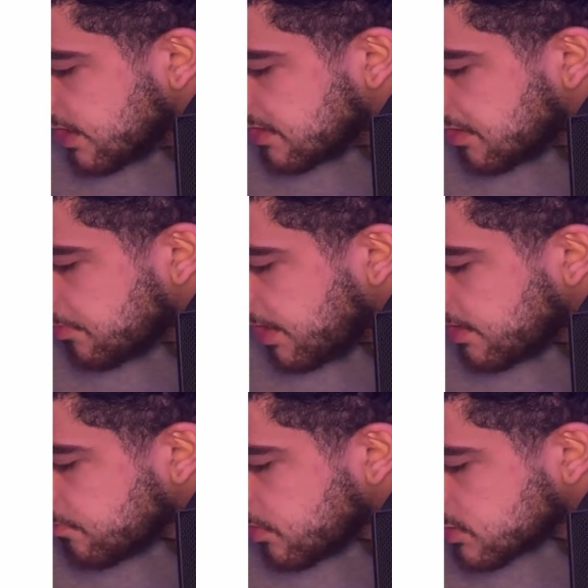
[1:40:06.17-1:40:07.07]
In the
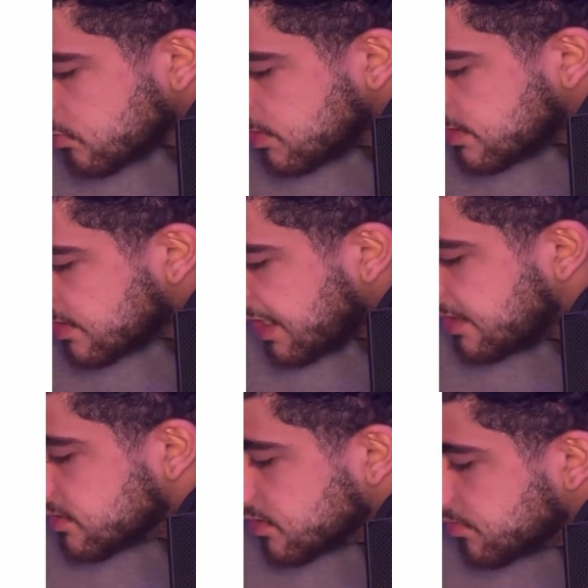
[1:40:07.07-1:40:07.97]
remaining ones, only
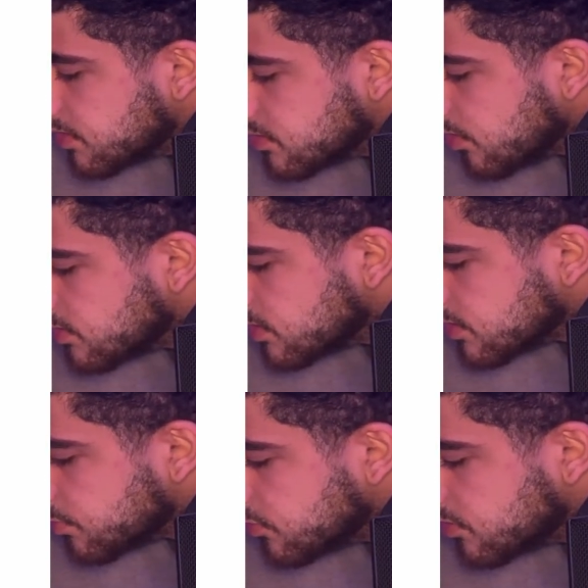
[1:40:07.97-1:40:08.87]
10 is remained, so I
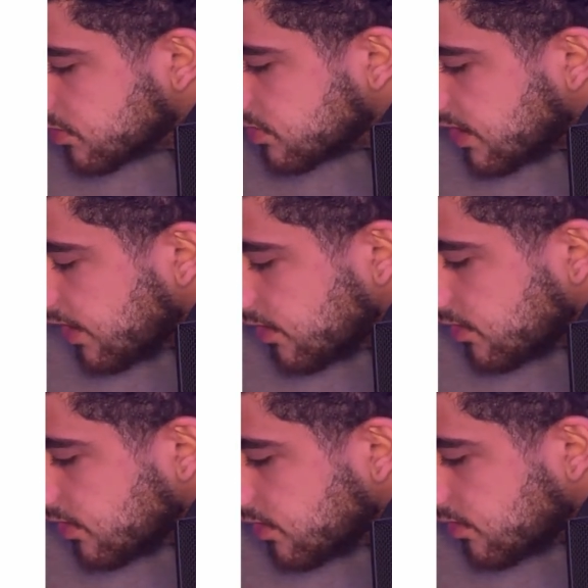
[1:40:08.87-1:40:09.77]
just put 10
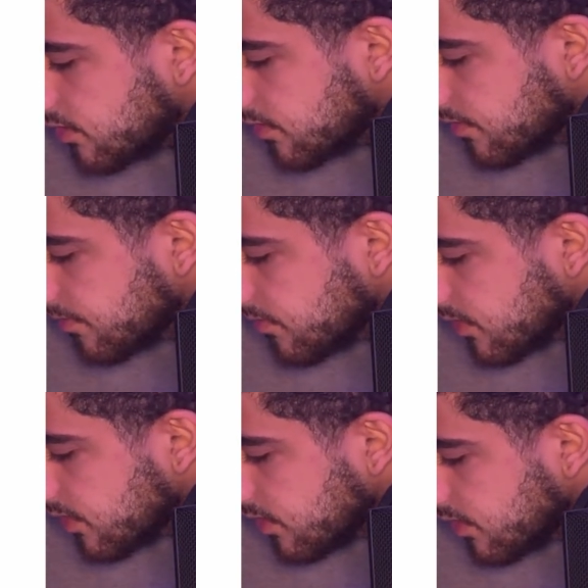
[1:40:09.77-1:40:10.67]
in here.
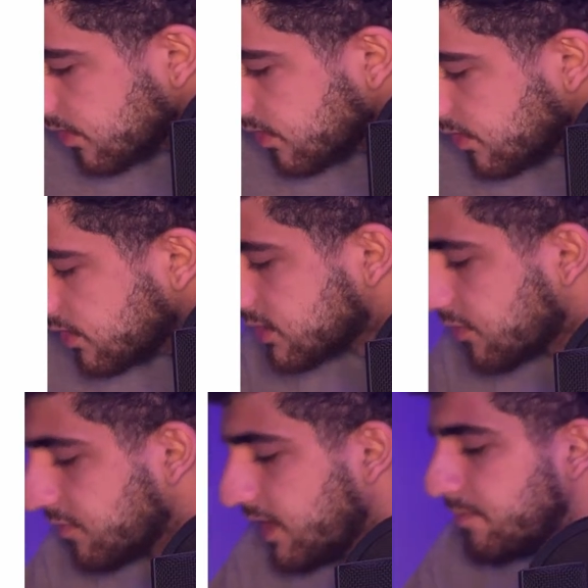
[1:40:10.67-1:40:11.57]

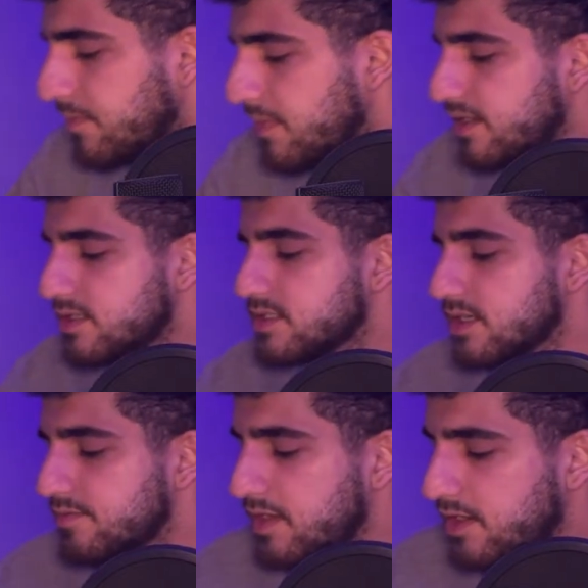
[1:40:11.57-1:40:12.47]
So when I
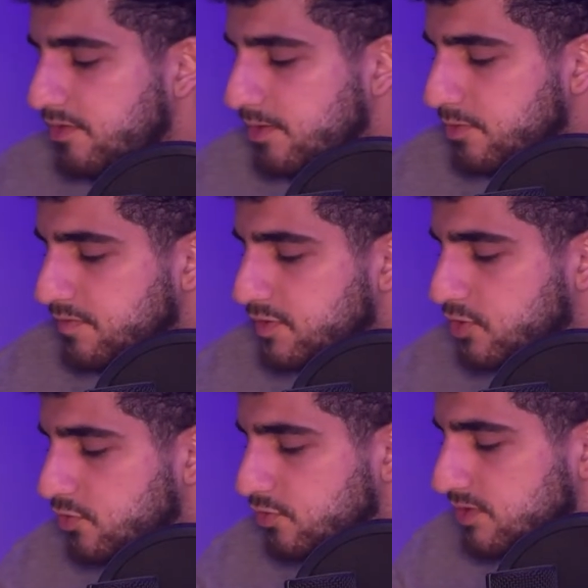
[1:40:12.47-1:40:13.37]
remove
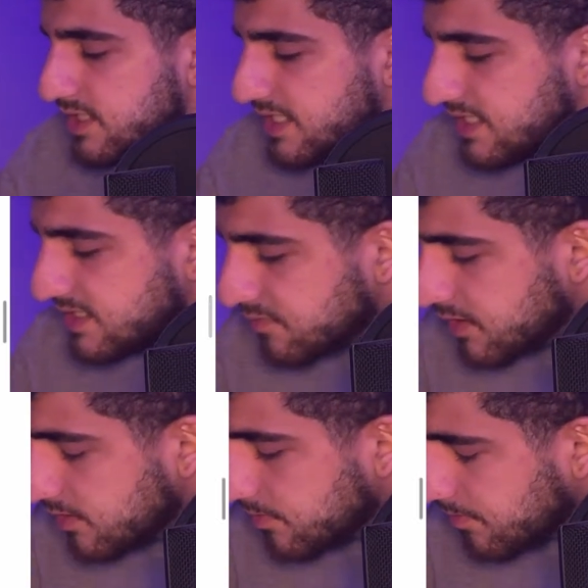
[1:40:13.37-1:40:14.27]
2, these
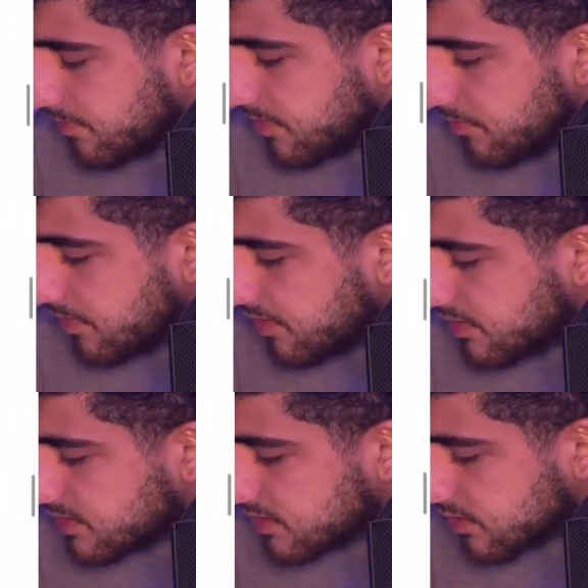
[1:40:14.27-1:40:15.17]
will be
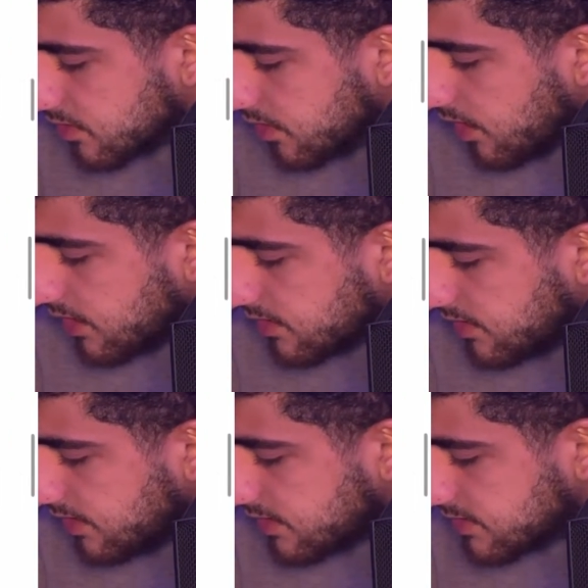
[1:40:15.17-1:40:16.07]
merged like
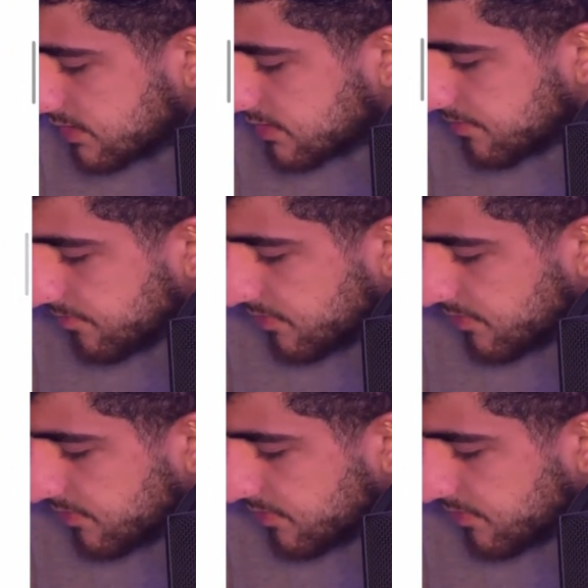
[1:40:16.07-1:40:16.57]
this,